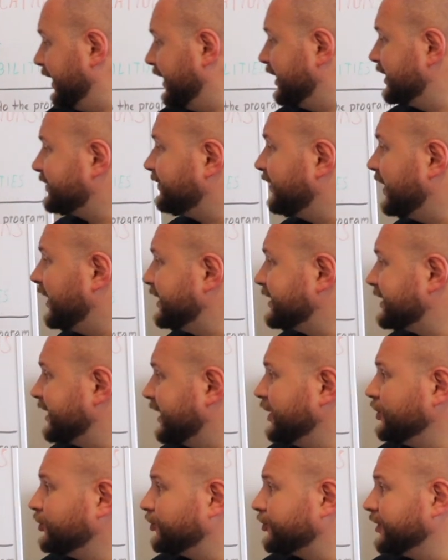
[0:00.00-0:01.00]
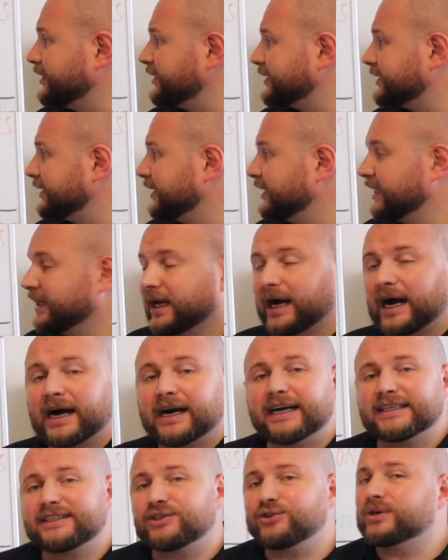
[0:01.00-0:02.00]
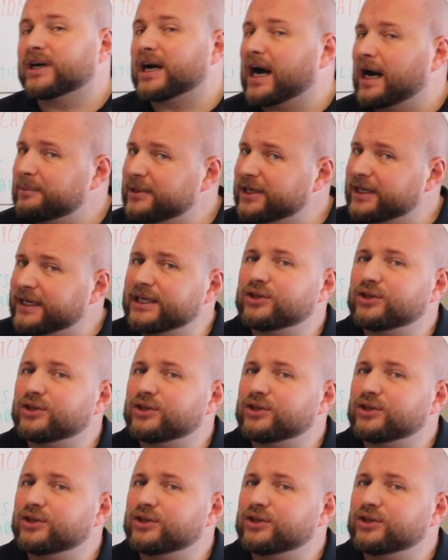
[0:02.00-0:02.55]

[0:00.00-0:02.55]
As far as injuries, unless you're coming